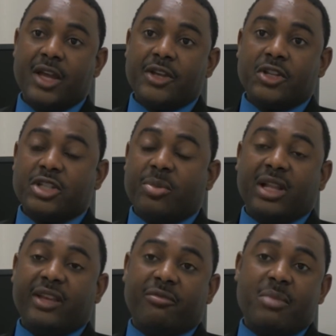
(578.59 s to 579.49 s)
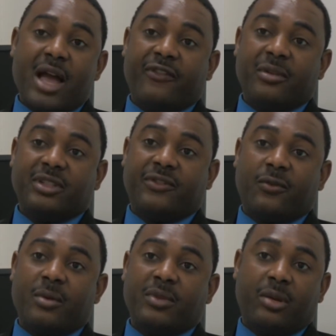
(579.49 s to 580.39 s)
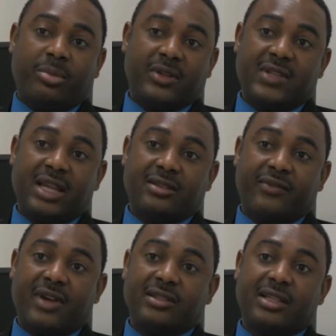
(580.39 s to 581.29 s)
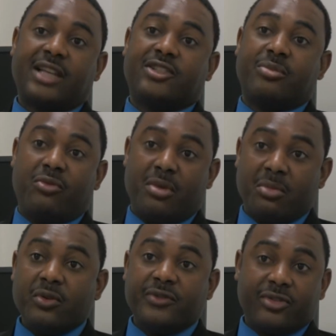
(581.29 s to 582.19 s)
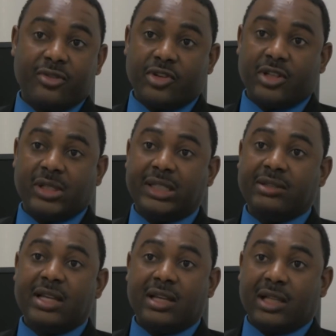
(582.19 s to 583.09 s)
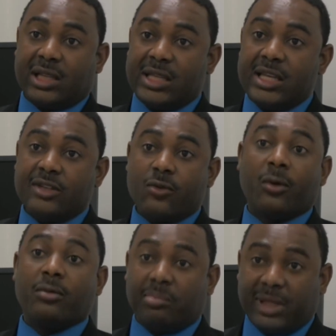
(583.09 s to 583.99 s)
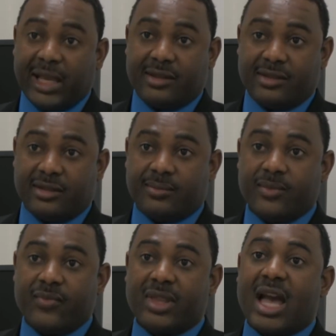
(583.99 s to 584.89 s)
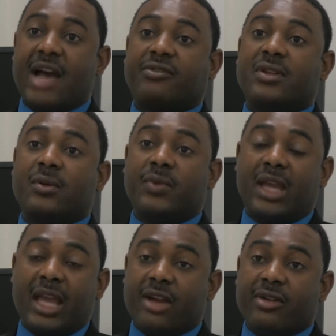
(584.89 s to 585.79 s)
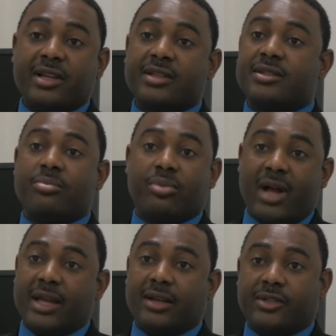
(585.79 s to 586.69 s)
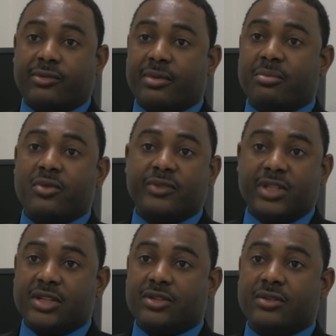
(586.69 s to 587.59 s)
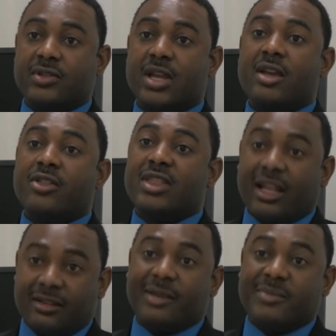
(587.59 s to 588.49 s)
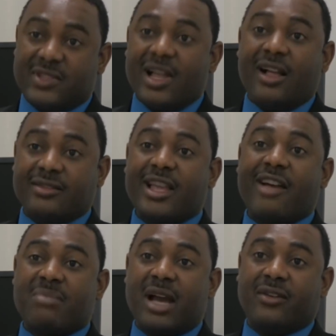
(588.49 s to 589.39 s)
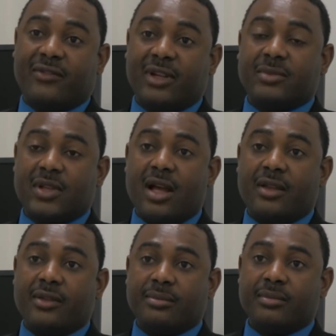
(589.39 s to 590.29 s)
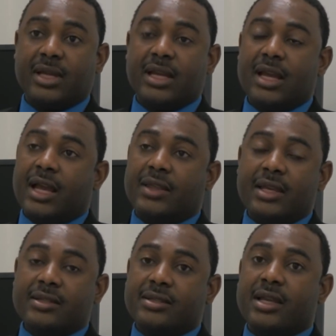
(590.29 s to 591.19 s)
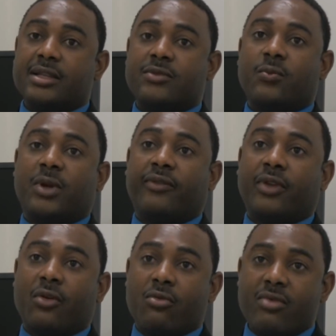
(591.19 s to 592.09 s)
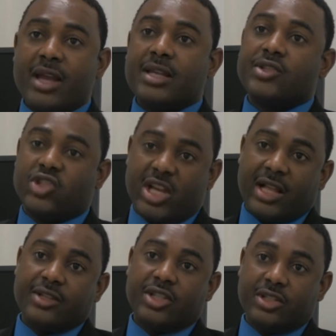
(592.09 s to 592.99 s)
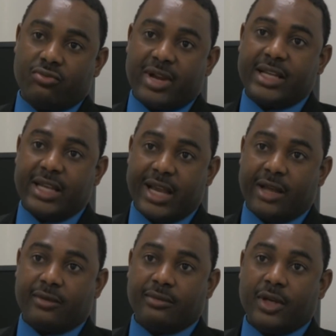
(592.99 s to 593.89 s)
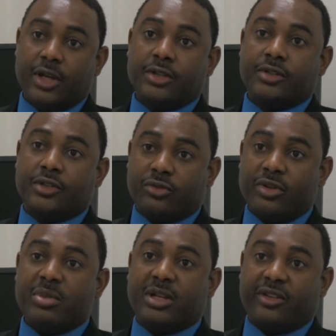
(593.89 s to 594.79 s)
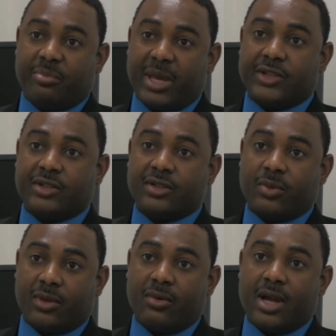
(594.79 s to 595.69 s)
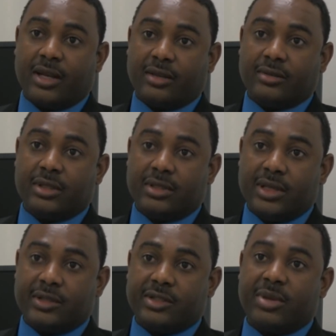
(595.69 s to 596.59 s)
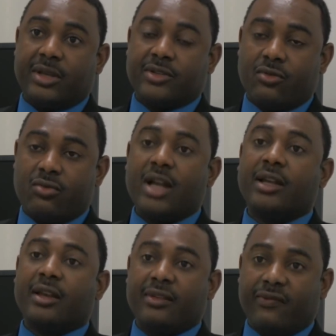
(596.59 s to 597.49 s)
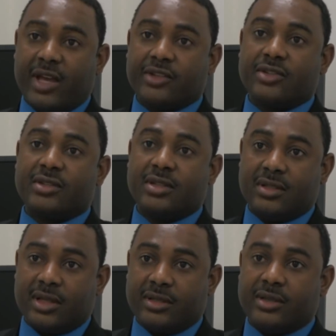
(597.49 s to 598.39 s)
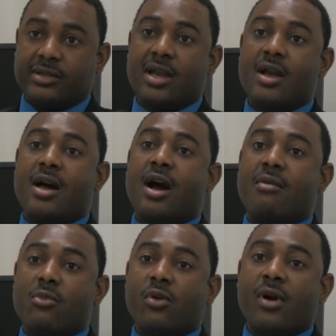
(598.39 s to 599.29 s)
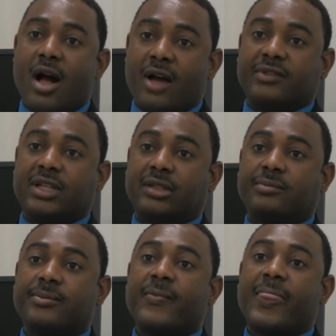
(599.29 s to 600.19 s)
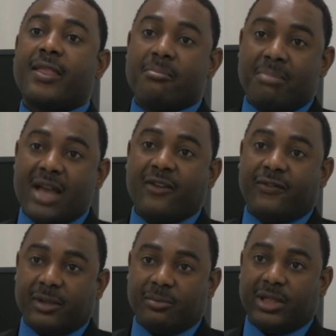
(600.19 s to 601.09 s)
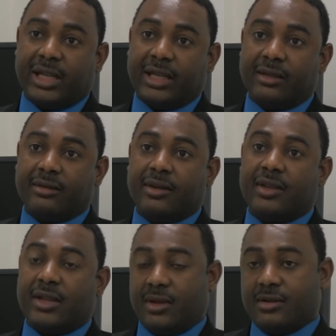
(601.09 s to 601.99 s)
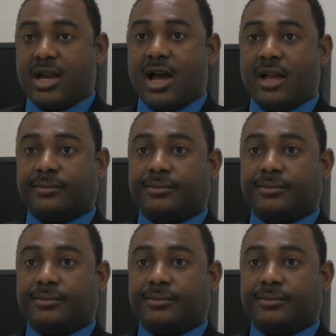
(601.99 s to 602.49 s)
So typically if a biofilm is formed in a prosthetic device, it has to be removed surgically, cleaned, or replaced after the area is debrided to remove tissues that themselves have biofilms on them. And this is one of the greatest challenges right now to treatment of patients with chronic diseases, because chronic infectious diseases are more often biofilm related than they're not.